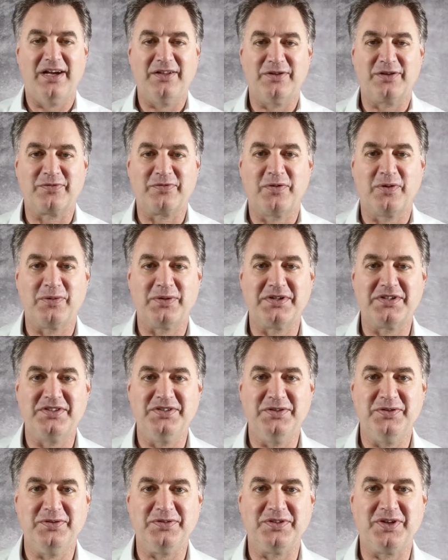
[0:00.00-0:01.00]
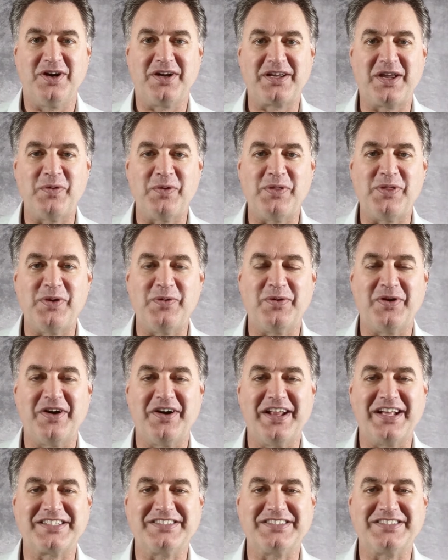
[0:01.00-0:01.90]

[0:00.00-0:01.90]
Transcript: I look forward to talking with you on our